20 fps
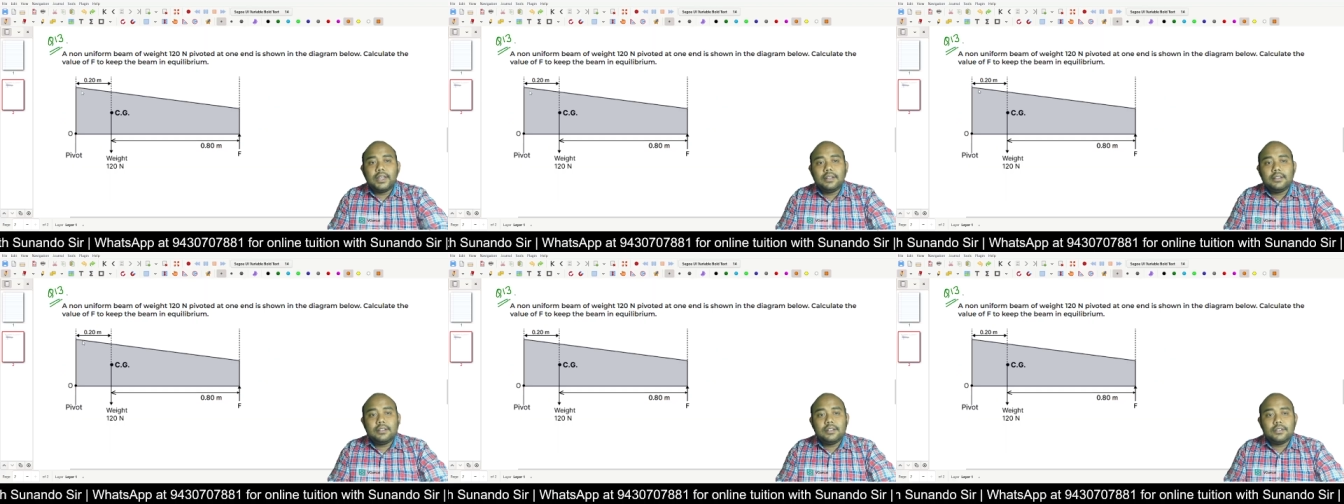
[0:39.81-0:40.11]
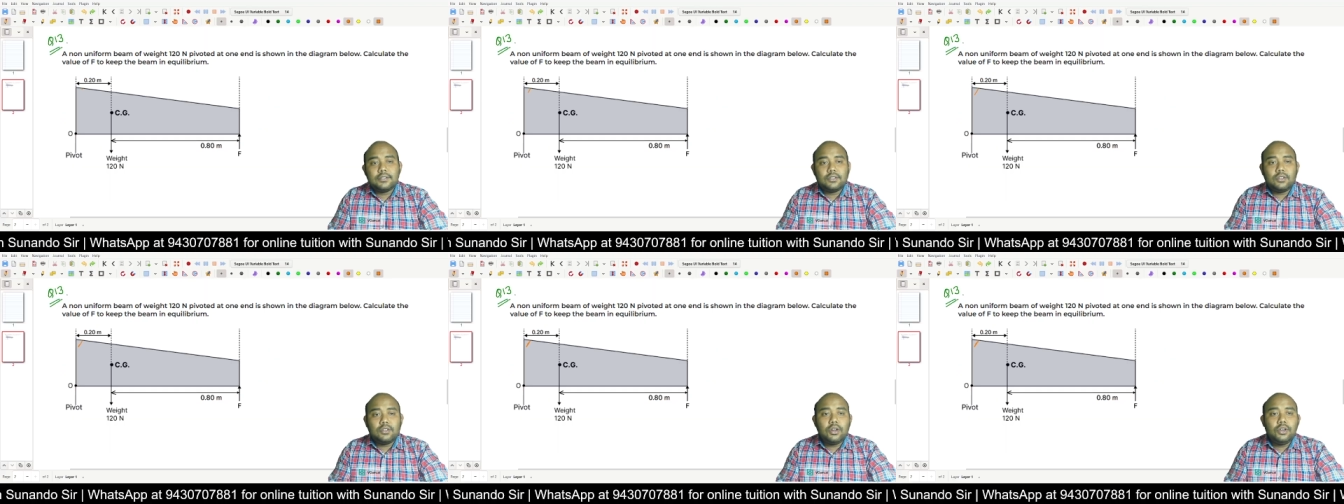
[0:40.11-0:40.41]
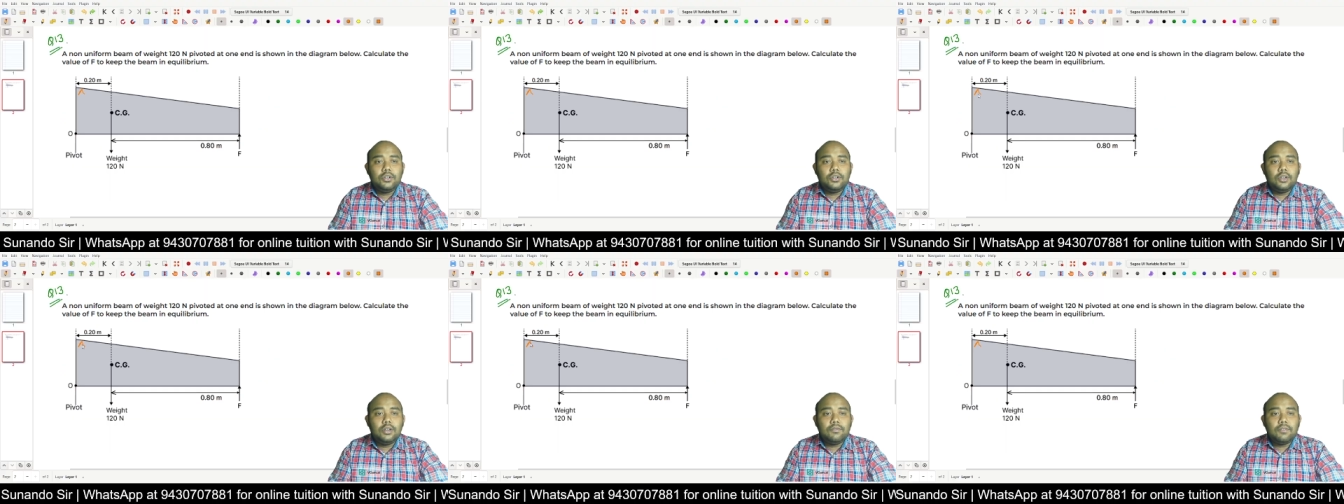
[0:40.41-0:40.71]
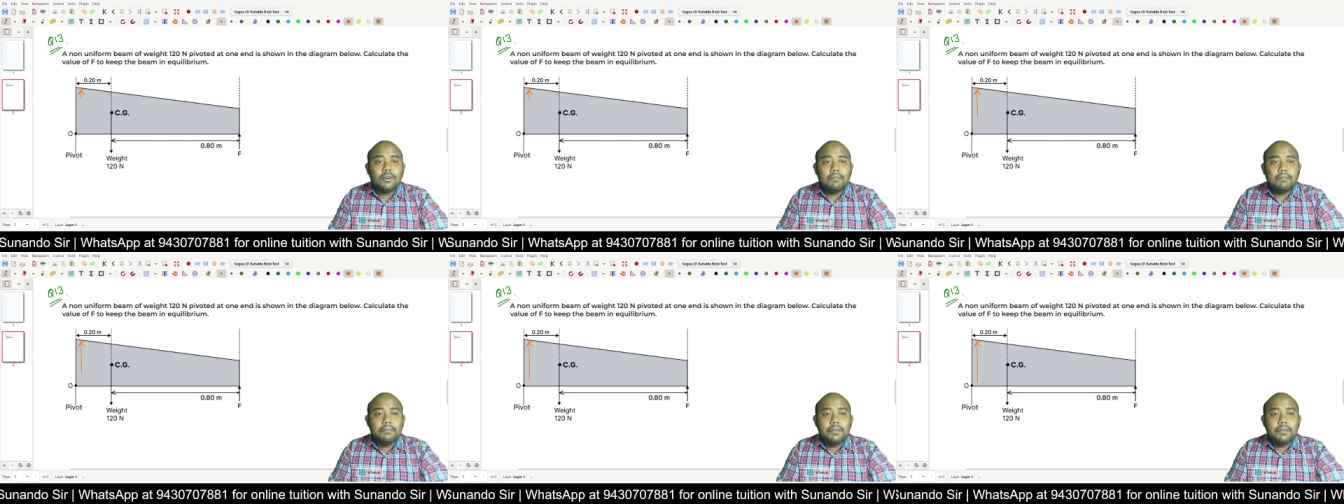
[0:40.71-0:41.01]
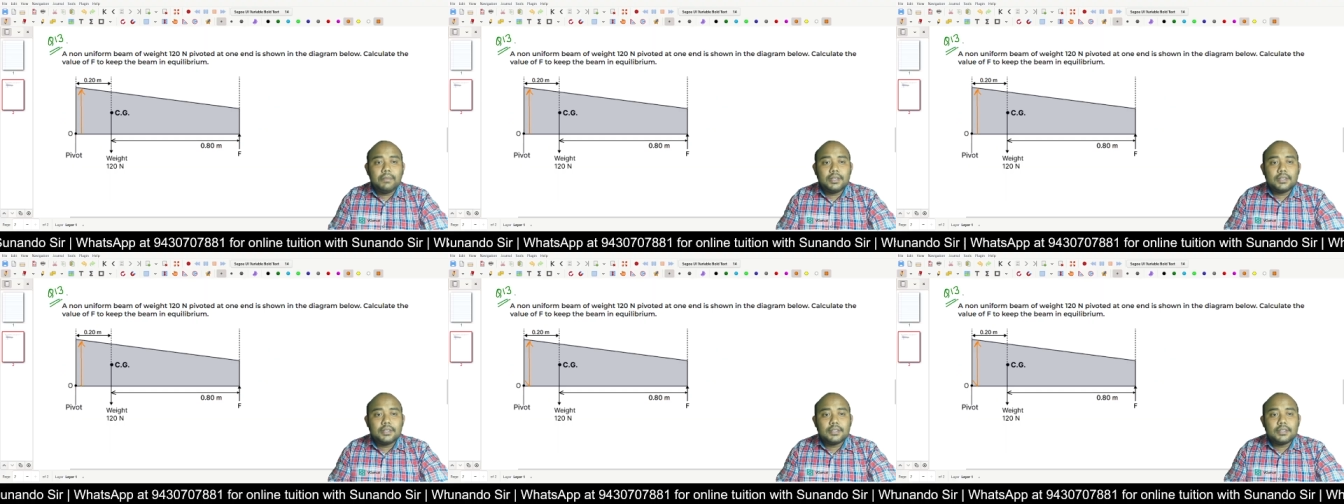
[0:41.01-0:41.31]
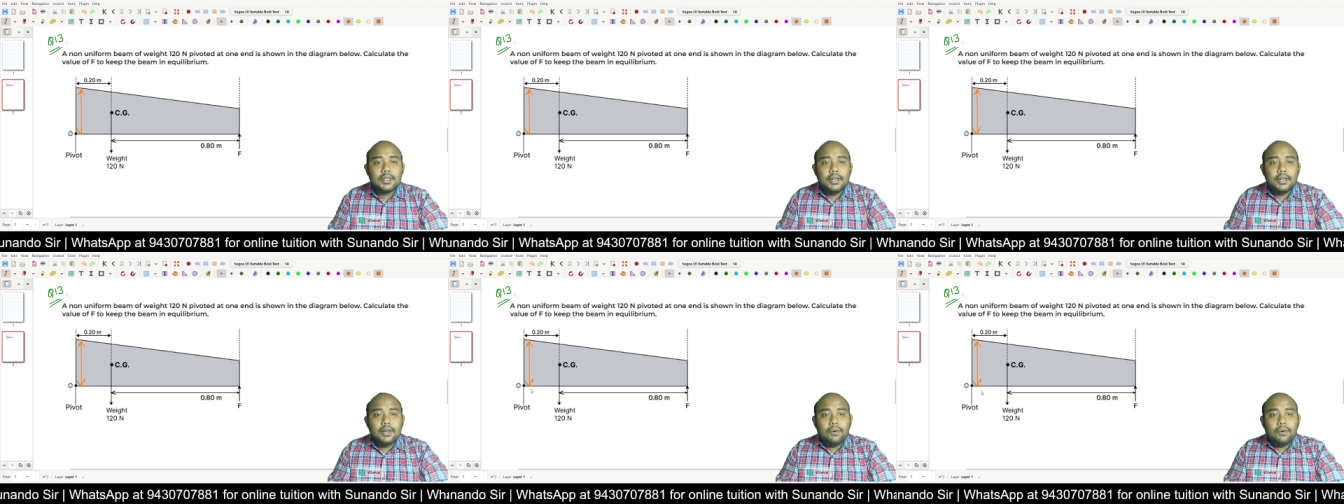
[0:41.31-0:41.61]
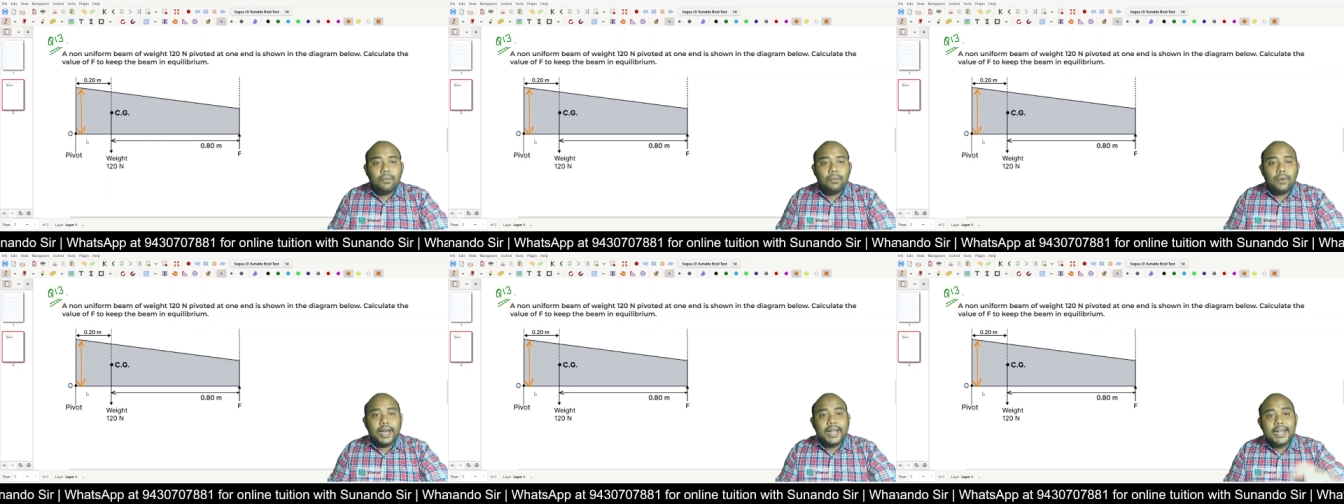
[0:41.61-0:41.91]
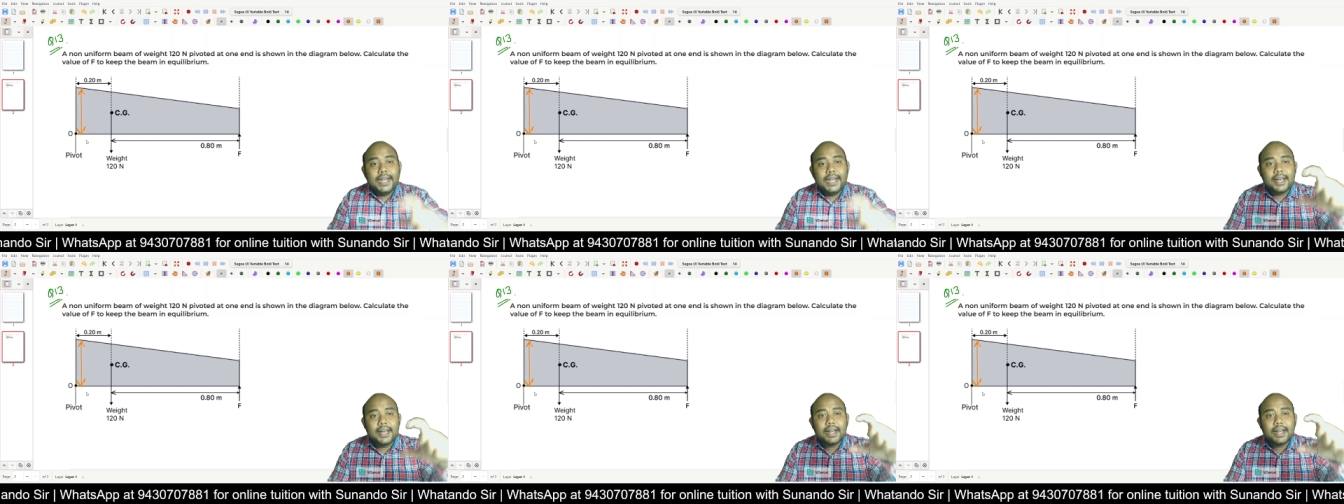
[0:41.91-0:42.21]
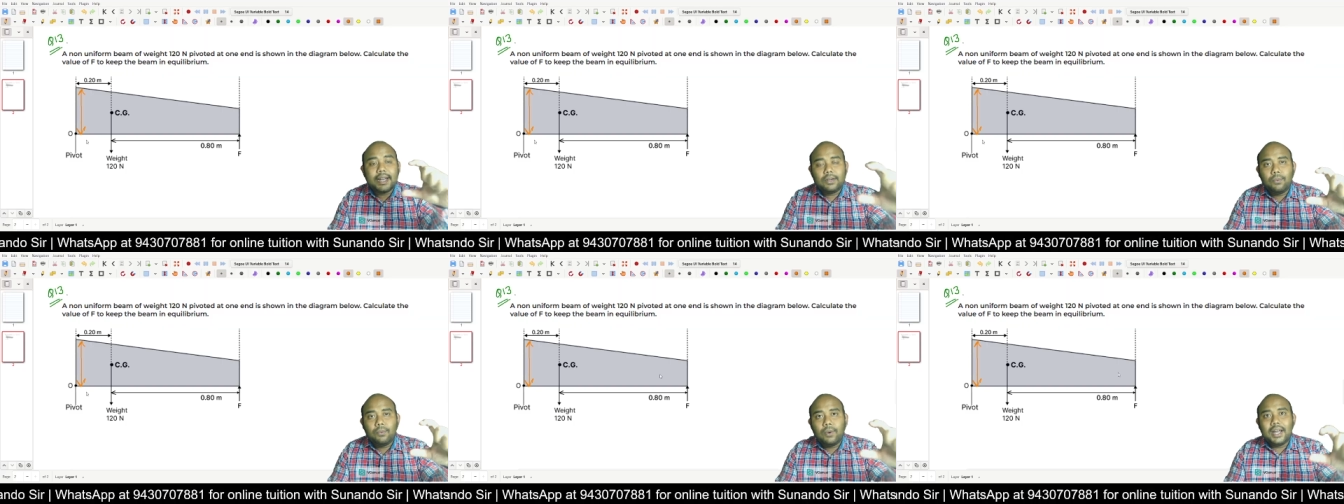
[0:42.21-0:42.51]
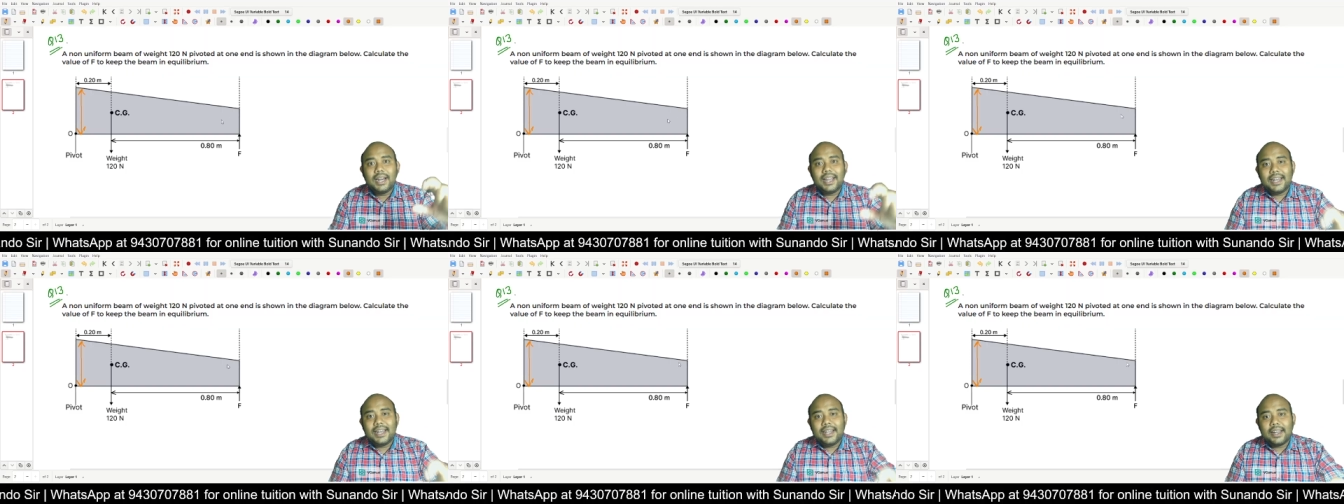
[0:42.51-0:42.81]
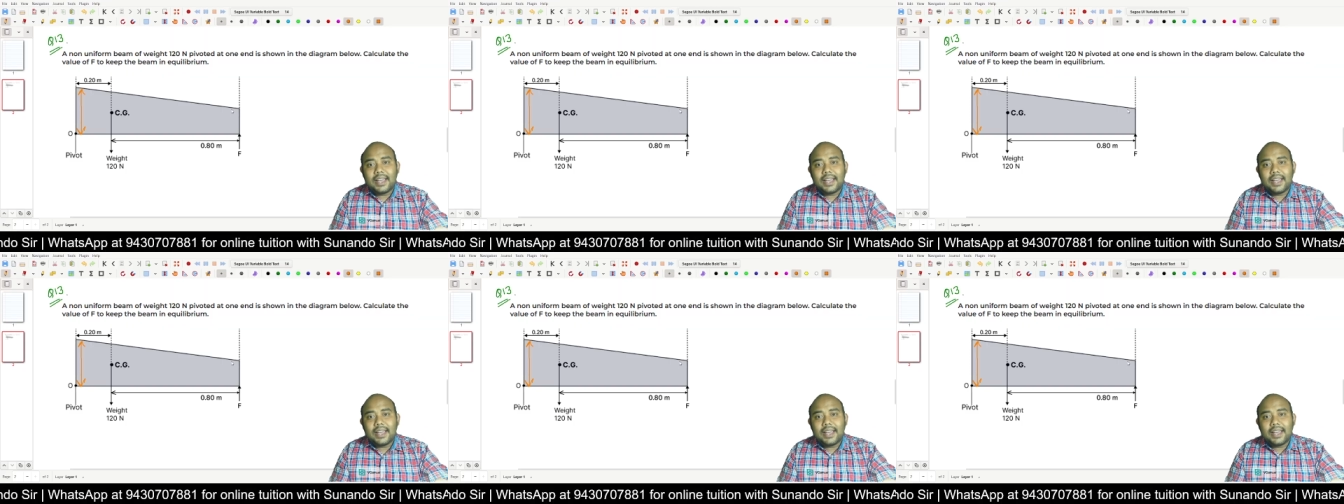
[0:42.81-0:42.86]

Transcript: This non-uniform beam is wider at one end